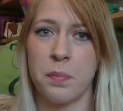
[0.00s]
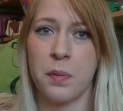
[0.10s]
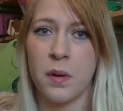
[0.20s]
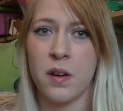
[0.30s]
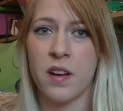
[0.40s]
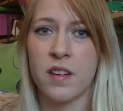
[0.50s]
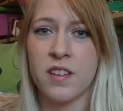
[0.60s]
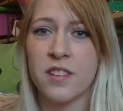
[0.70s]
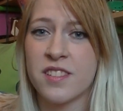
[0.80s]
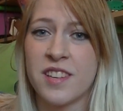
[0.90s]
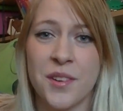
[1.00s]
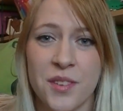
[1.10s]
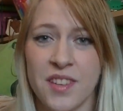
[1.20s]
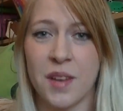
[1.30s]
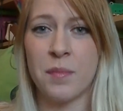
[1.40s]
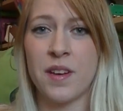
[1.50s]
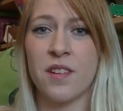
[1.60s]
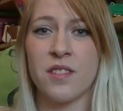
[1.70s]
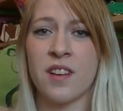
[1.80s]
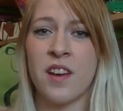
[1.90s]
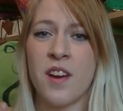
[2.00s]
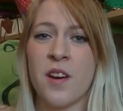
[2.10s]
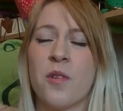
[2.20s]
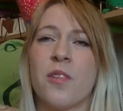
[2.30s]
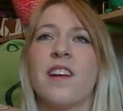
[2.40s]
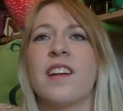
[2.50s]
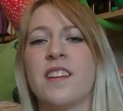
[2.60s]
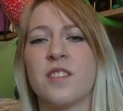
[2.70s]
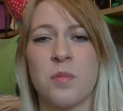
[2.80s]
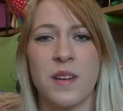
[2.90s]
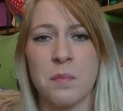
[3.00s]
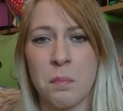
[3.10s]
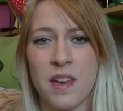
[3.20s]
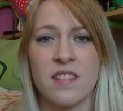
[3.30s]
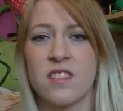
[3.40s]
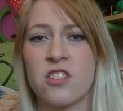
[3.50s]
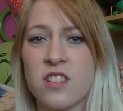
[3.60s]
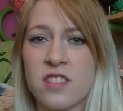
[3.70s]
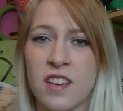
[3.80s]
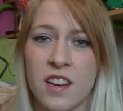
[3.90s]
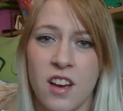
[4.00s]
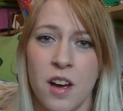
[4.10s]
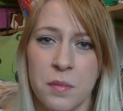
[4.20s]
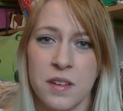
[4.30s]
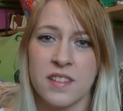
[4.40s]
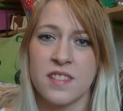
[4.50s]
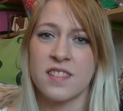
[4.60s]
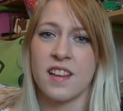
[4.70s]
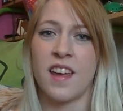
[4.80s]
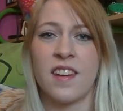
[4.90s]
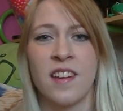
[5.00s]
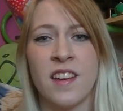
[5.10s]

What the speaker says: but you still send me those really sweet messages and comments, and